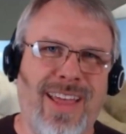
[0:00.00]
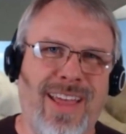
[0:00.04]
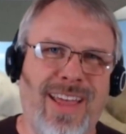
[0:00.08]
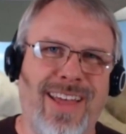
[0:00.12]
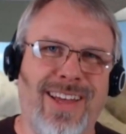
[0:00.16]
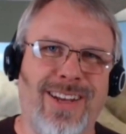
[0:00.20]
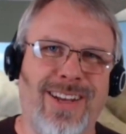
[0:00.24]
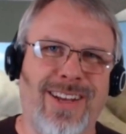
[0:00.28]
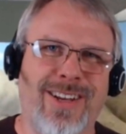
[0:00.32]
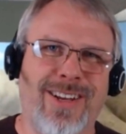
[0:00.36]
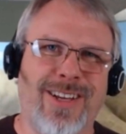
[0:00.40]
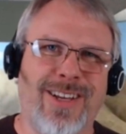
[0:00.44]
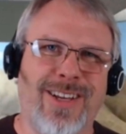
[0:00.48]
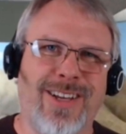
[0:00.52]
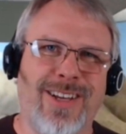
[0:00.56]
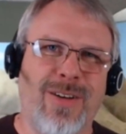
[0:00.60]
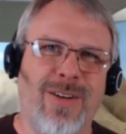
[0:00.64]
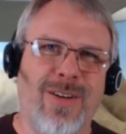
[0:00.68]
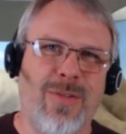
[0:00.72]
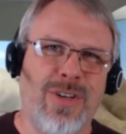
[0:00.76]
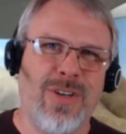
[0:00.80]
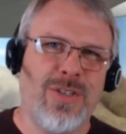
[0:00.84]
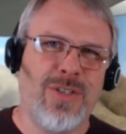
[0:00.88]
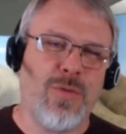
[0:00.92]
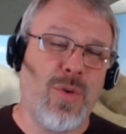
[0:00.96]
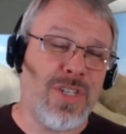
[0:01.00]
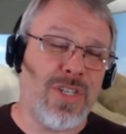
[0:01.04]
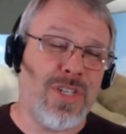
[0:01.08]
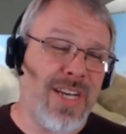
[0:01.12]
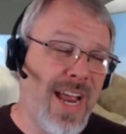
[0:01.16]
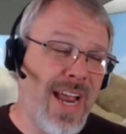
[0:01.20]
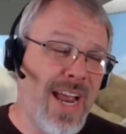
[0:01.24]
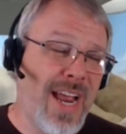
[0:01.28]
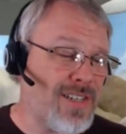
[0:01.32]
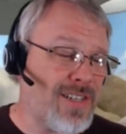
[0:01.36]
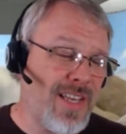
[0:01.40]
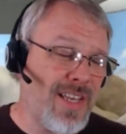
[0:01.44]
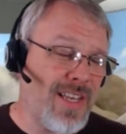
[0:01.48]
and uh, which which
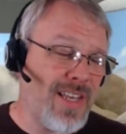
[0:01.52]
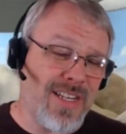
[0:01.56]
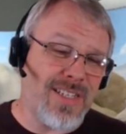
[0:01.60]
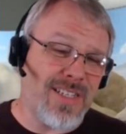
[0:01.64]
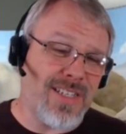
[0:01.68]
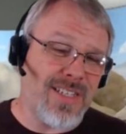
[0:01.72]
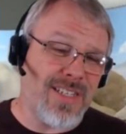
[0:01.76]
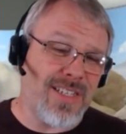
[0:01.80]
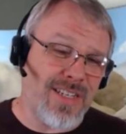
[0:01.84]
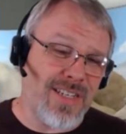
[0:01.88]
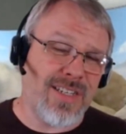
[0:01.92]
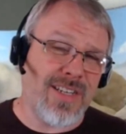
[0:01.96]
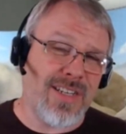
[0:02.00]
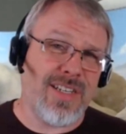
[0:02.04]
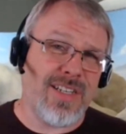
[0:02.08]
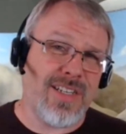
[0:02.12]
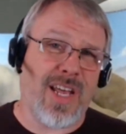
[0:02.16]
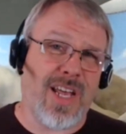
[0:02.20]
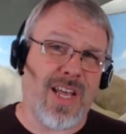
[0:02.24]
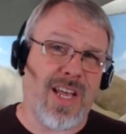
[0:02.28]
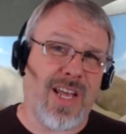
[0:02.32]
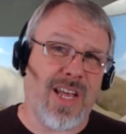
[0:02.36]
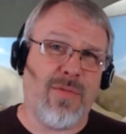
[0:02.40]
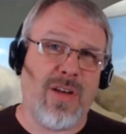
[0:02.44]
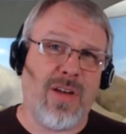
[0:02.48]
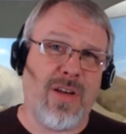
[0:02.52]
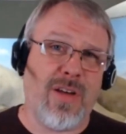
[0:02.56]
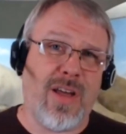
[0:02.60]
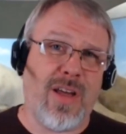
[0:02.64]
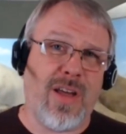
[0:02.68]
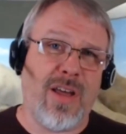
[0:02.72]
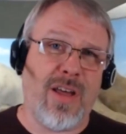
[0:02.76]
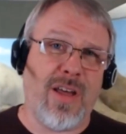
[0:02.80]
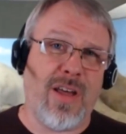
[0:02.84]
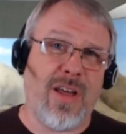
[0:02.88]
actually is is, is kind of a,